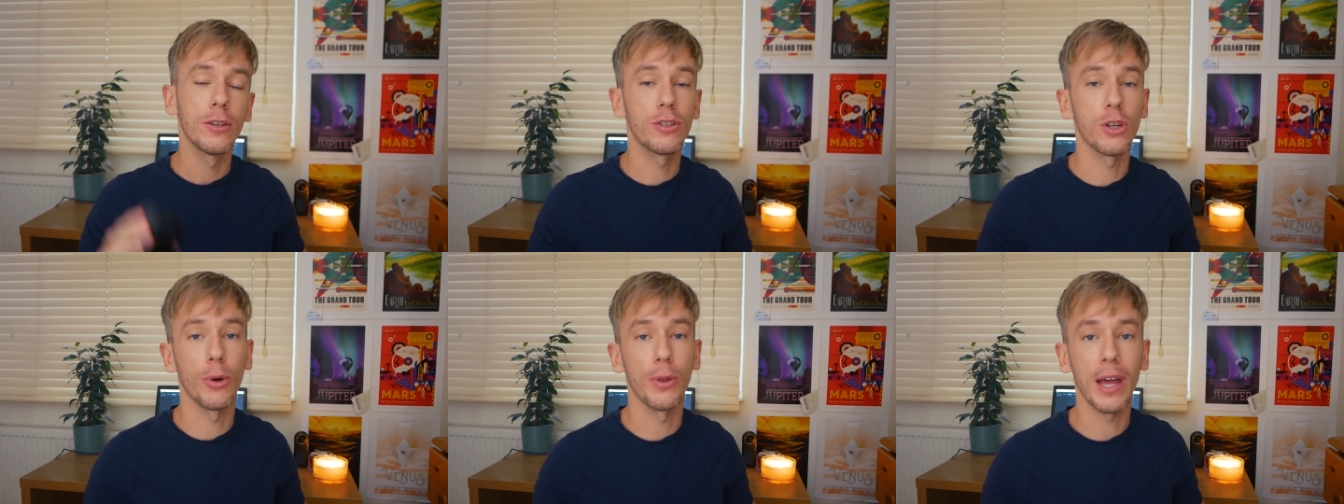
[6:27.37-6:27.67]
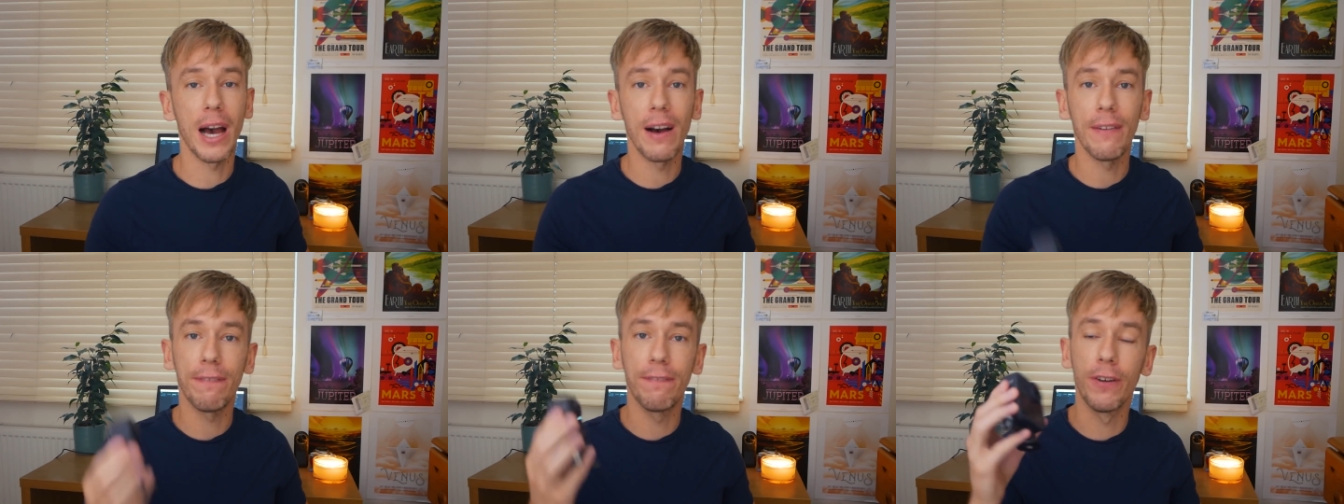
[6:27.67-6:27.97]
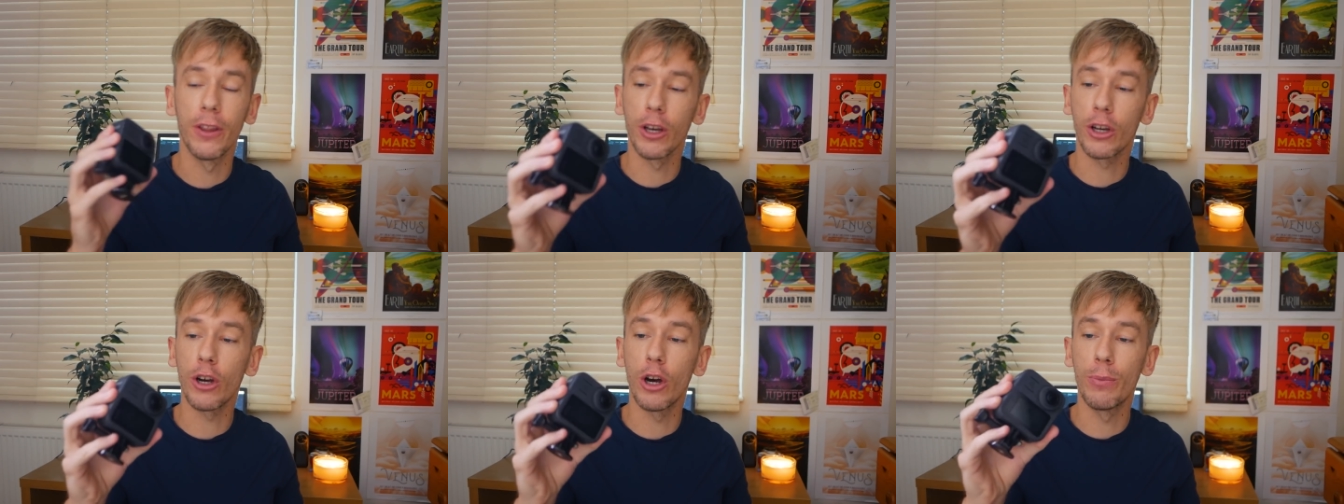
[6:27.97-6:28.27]
So that
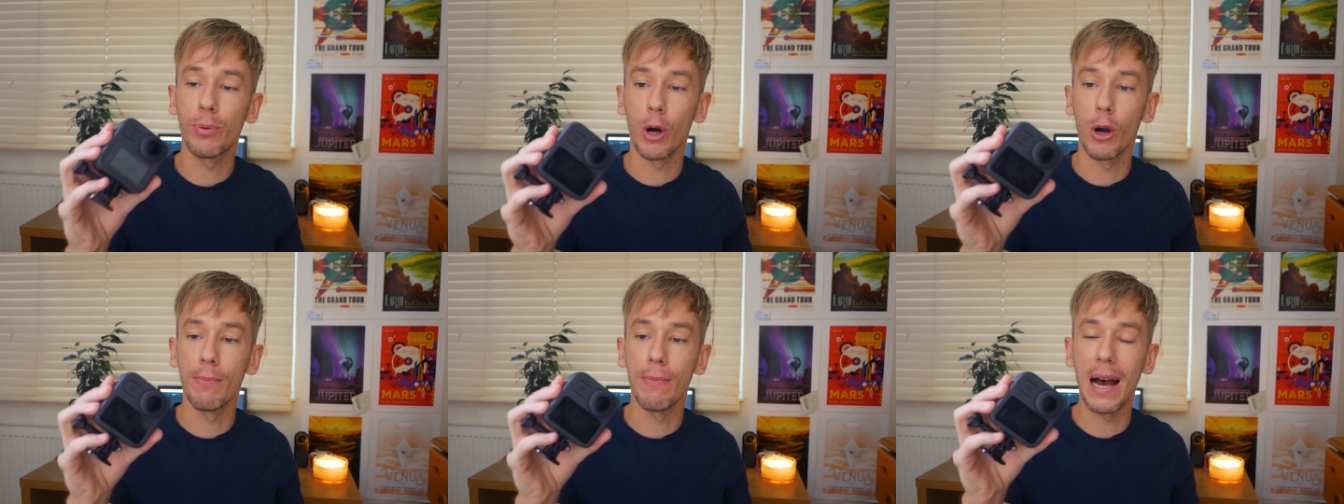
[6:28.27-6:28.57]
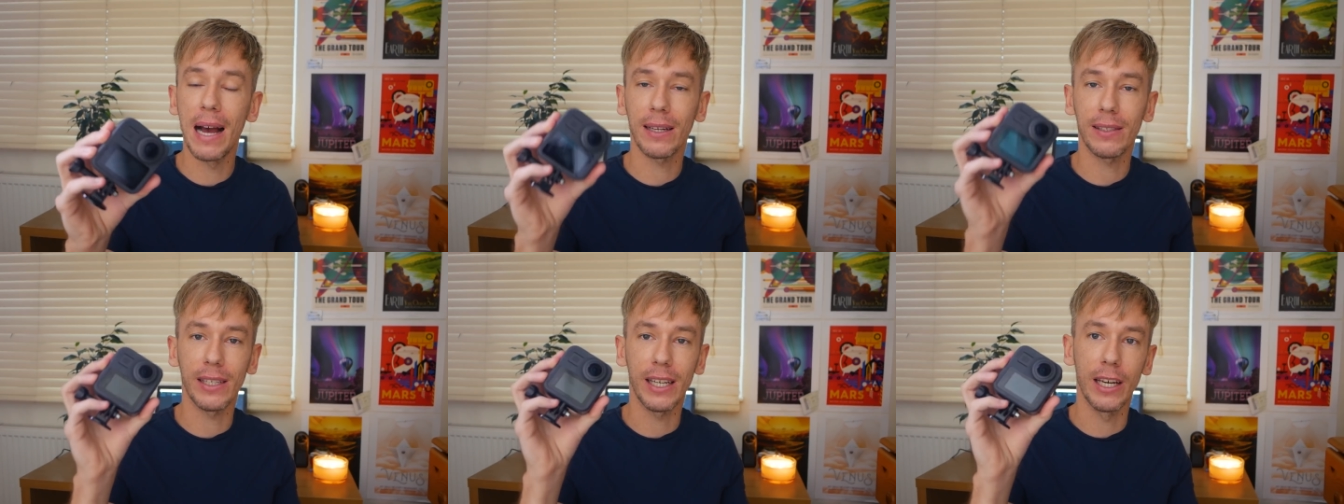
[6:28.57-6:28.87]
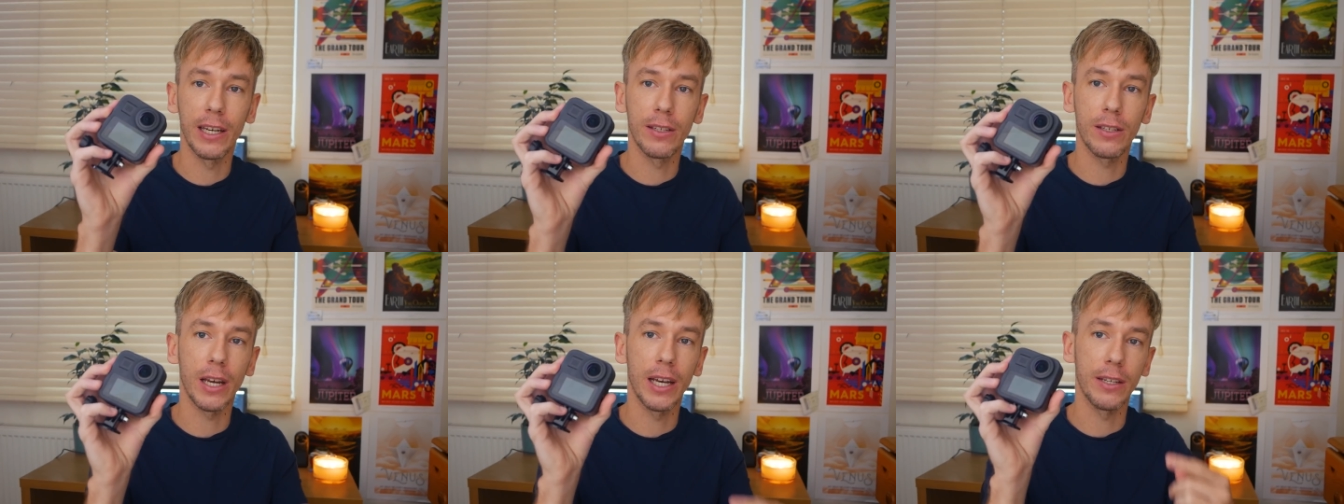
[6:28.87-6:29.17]
for the GoPro Max
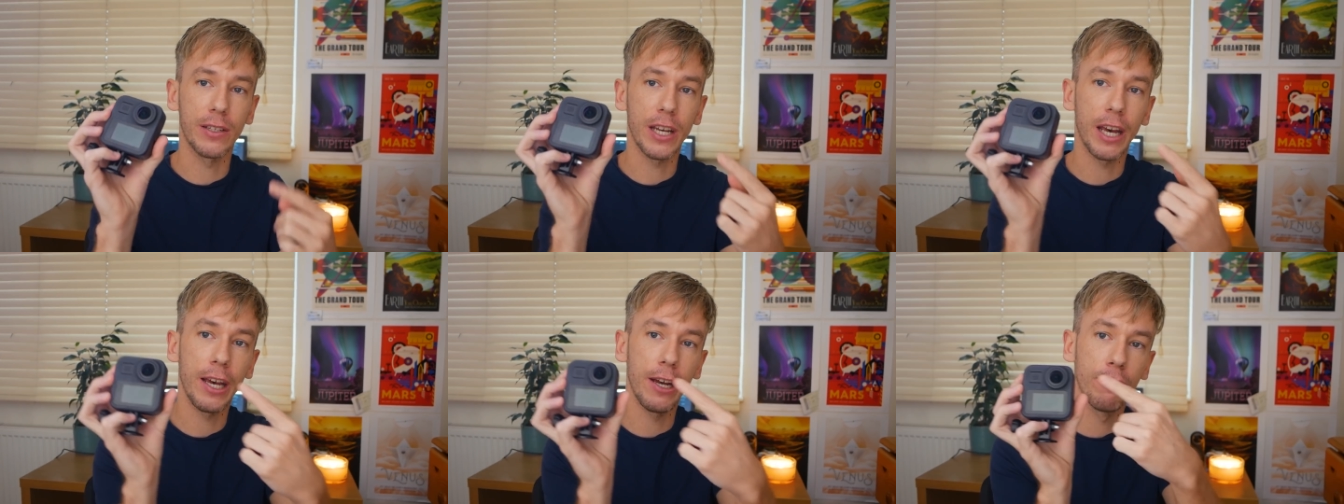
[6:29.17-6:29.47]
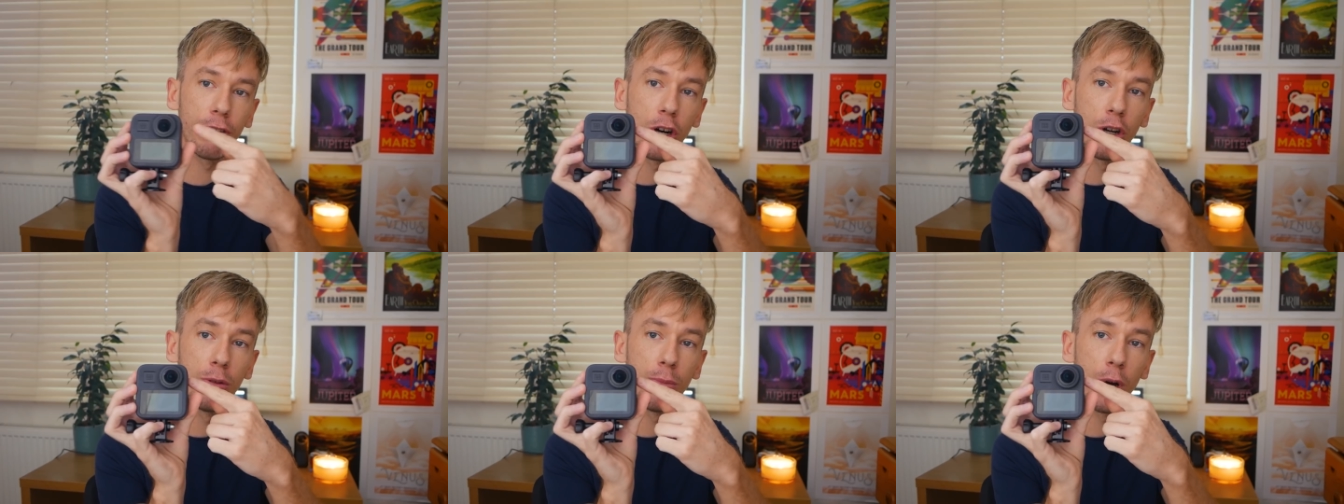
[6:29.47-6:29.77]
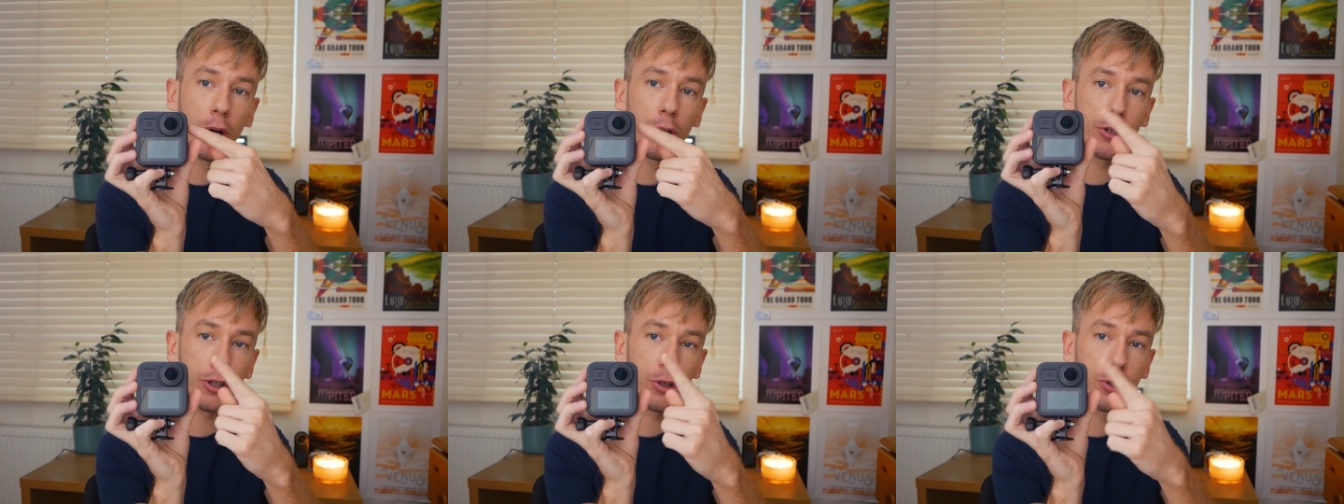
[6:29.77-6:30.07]
is its hero
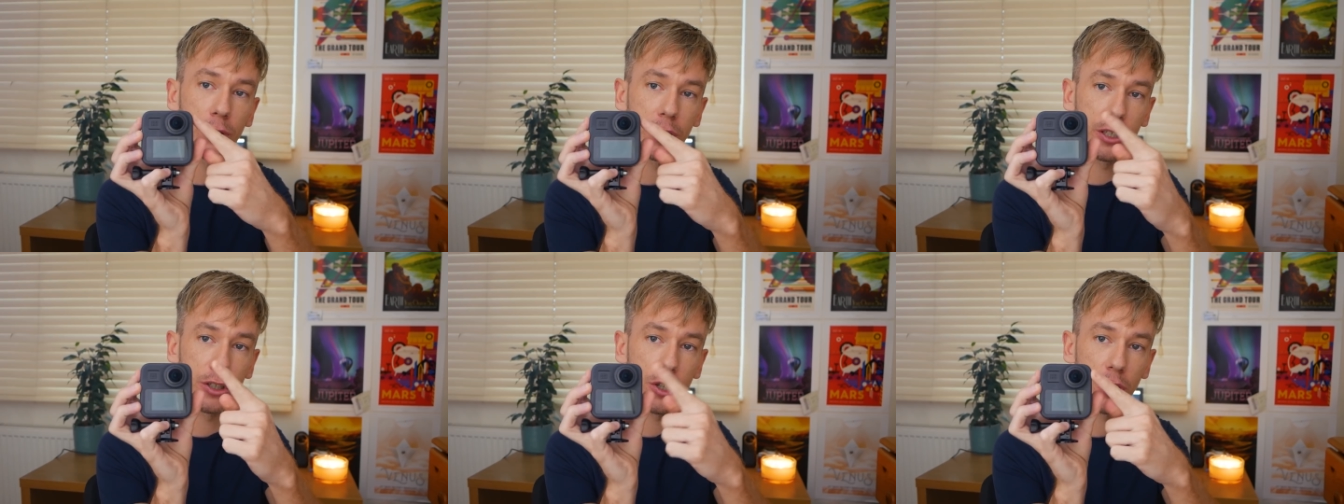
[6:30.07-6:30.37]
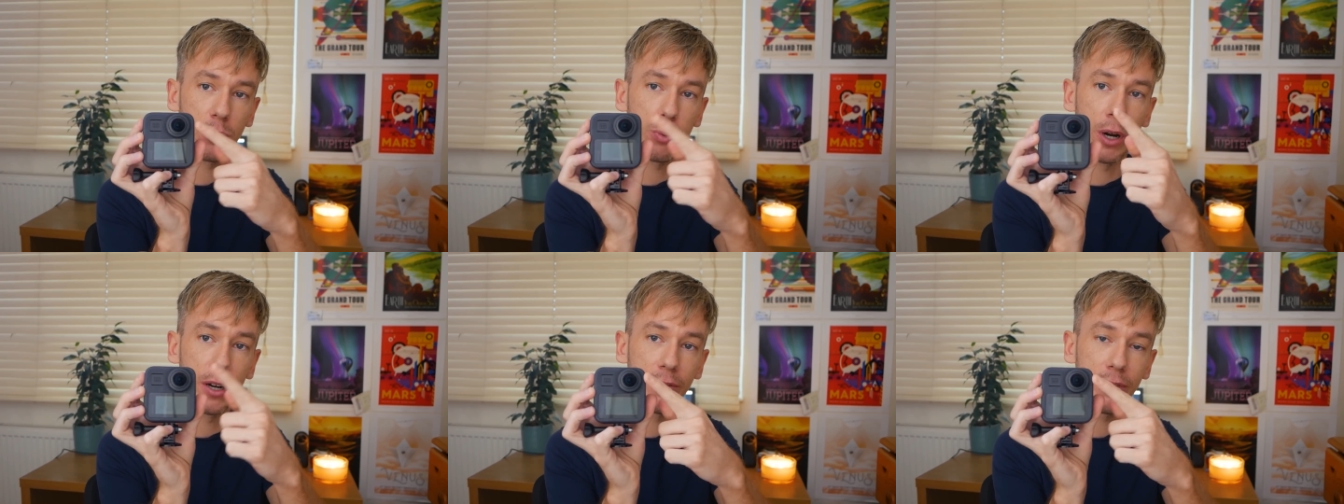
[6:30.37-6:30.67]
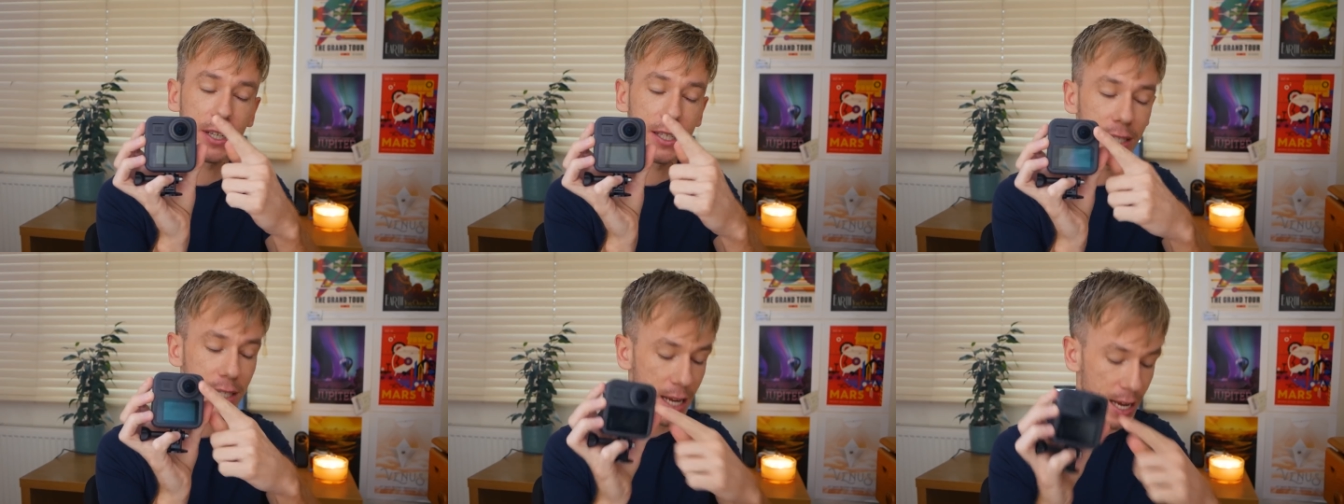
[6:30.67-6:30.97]
mode using just one of
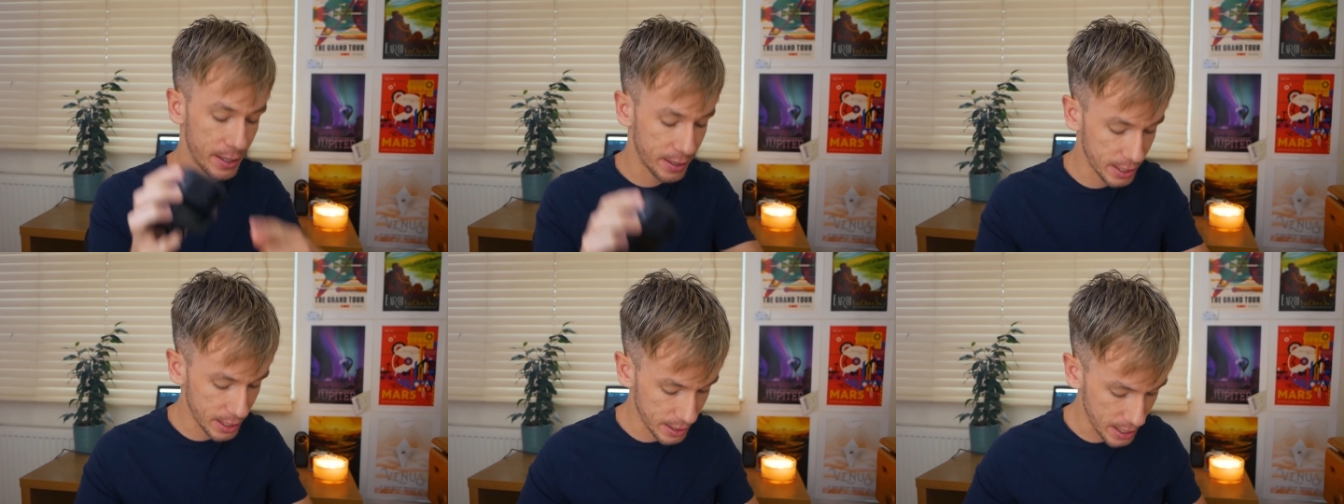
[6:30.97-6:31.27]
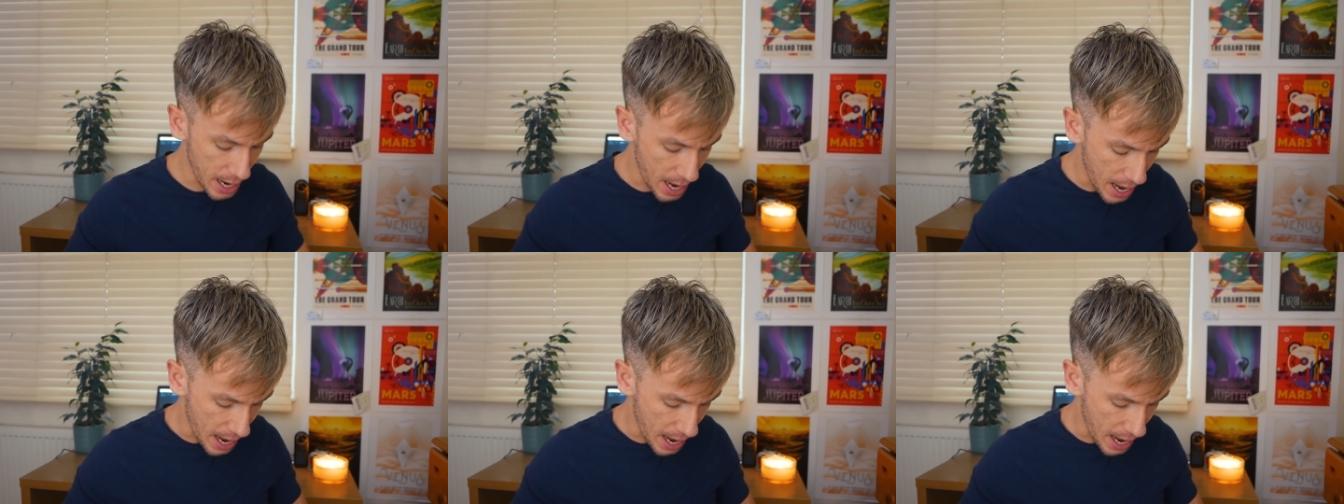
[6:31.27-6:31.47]
these lenses,